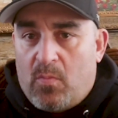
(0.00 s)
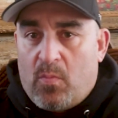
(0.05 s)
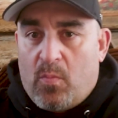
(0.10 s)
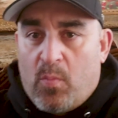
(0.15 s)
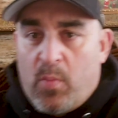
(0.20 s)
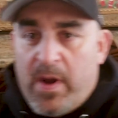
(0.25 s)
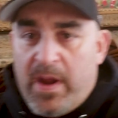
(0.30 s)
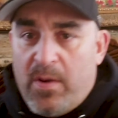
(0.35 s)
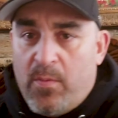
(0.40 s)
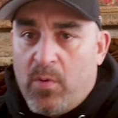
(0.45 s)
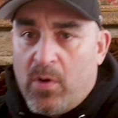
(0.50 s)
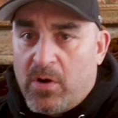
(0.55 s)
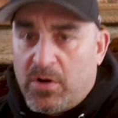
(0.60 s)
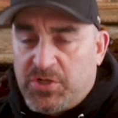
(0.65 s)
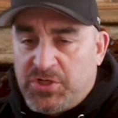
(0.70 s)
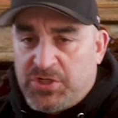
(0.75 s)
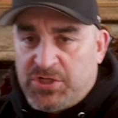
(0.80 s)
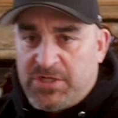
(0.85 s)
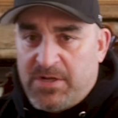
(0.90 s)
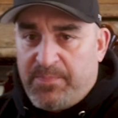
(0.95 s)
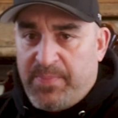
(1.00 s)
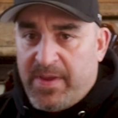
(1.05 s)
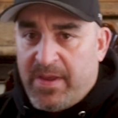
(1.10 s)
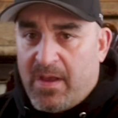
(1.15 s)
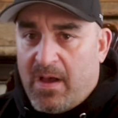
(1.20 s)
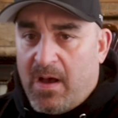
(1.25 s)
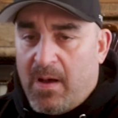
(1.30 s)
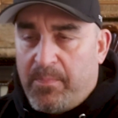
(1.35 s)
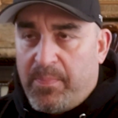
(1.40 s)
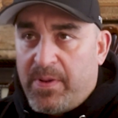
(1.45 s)
we were
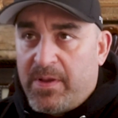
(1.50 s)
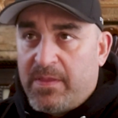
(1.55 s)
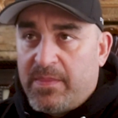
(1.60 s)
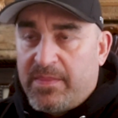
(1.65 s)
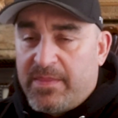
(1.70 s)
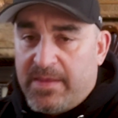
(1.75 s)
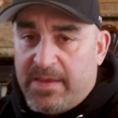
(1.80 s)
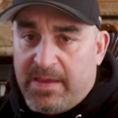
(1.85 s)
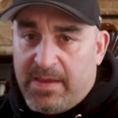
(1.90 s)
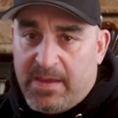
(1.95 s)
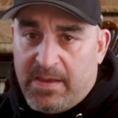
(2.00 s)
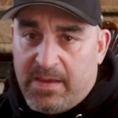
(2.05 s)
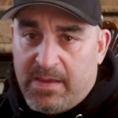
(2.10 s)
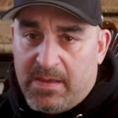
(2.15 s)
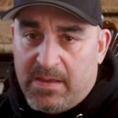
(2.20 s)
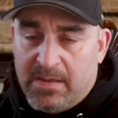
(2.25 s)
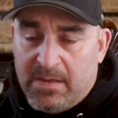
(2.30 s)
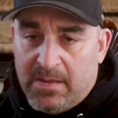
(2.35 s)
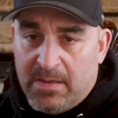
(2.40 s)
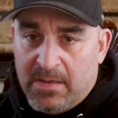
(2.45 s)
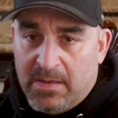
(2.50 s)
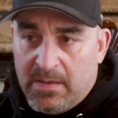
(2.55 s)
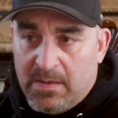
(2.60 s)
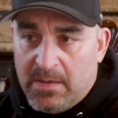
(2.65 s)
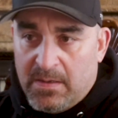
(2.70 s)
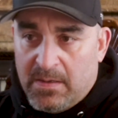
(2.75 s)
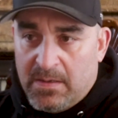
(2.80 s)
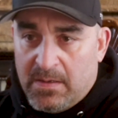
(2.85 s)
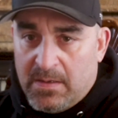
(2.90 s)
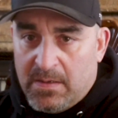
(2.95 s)
chipping up the
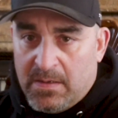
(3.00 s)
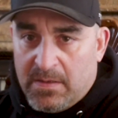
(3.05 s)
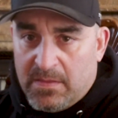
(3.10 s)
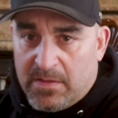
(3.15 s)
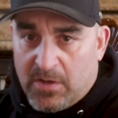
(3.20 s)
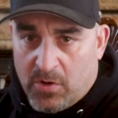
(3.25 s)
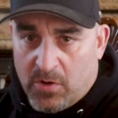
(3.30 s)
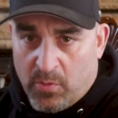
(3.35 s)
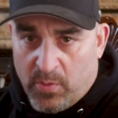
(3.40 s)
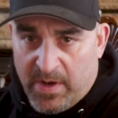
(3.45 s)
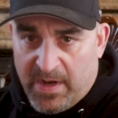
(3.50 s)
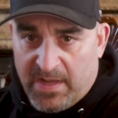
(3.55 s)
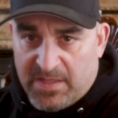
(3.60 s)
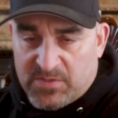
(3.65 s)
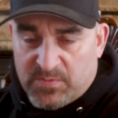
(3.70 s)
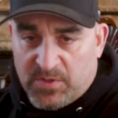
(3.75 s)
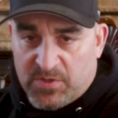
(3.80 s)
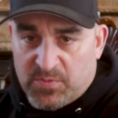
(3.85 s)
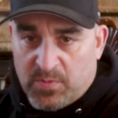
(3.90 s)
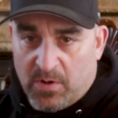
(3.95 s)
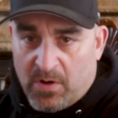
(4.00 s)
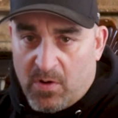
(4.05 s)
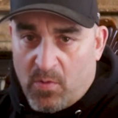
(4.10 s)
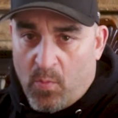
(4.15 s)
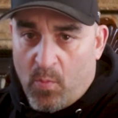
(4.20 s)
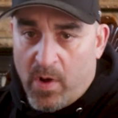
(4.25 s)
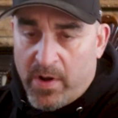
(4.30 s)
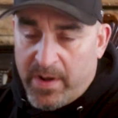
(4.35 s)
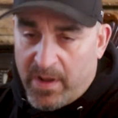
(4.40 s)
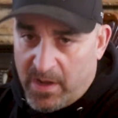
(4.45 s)
greens, which were
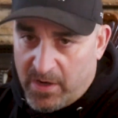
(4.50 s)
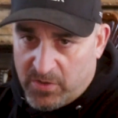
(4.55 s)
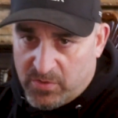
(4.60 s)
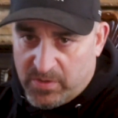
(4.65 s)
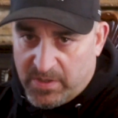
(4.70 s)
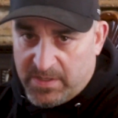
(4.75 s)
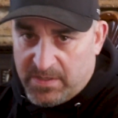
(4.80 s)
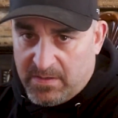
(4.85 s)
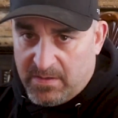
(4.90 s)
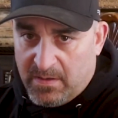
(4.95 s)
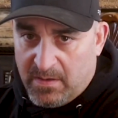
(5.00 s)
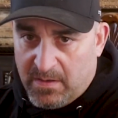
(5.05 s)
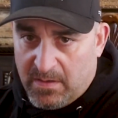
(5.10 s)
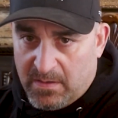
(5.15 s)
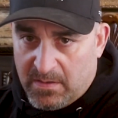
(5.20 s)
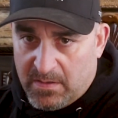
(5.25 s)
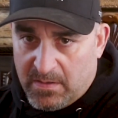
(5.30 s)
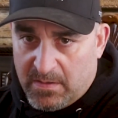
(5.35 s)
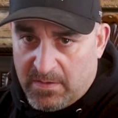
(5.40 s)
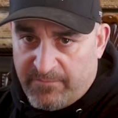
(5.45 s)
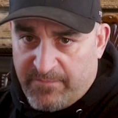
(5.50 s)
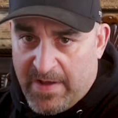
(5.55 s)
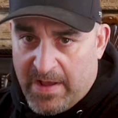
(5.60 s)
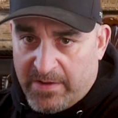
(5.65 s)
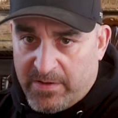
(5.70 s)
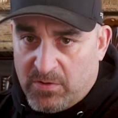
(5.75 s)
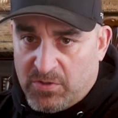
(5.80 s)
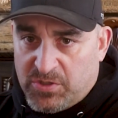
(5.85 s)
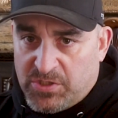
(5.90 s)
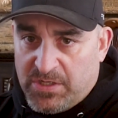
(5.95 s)
a 100
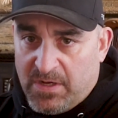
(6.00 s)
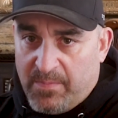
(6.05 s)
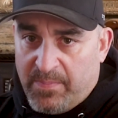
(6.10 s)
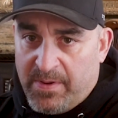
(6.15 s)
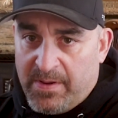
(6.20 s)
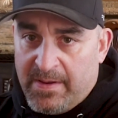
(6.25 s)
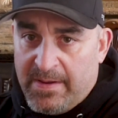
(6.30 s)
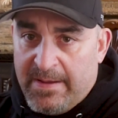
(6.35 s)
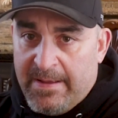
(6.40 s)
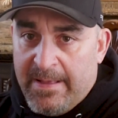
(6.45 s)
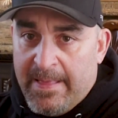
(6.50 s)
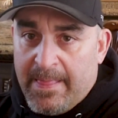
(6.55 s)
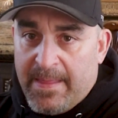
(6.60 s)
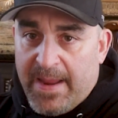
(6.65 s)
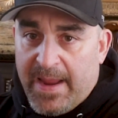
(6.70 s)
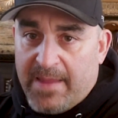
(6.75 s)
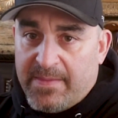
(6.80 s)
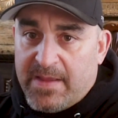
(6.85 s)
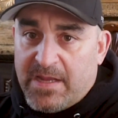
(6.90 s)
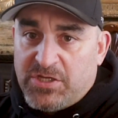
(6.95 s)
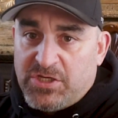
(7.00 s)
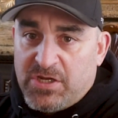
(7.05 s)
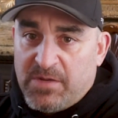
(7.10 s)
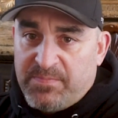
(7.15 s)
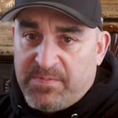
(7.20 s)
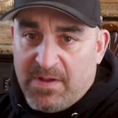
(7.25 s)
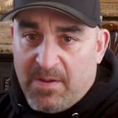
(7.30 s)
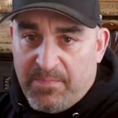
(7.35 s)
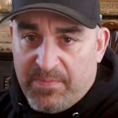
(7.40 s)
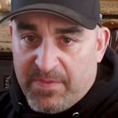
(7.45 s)
value chip, and they
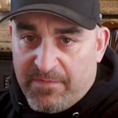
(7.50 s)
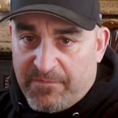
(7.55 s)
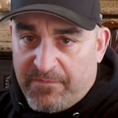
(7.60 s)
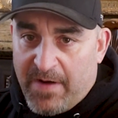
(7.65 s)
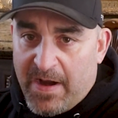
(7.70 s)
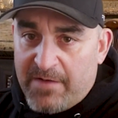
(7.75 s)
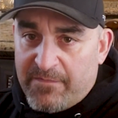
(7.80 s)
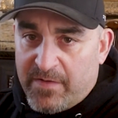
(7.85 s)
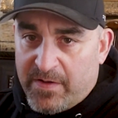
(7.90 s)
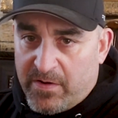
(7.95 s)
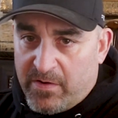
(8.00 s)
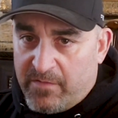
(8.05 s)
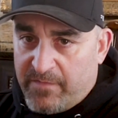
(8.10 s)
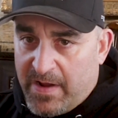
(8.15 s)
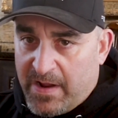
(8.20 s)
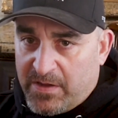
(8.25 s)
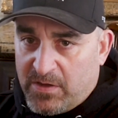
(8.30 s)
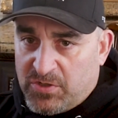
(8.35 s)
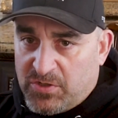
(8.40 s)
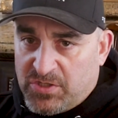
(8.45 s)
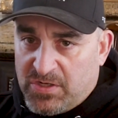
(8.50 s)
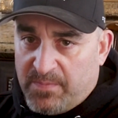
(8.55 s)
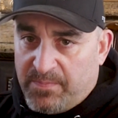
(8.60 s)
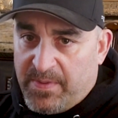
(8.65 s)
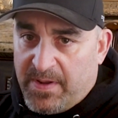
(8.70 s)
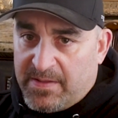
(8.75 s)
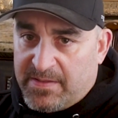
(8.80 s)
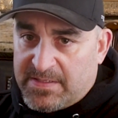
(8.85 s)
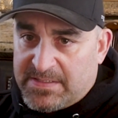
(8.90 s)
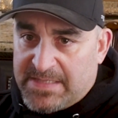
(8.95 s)
chipped up the 500 value
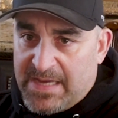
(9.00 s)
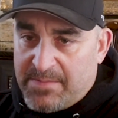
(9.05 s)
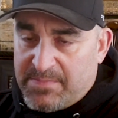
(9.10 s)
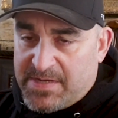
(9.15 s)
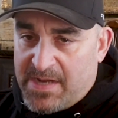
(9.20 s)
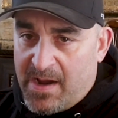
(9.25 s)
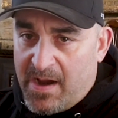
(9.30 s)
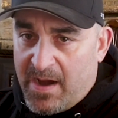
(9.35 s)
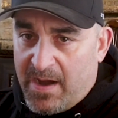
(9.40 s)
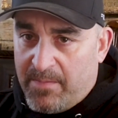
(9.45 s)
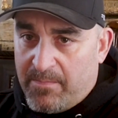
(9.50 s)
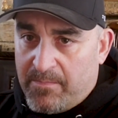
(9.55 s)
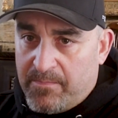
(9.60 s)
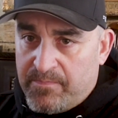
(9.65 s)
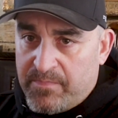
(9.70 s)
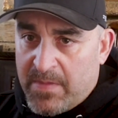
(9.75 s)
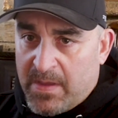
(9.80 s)
chip at the same time.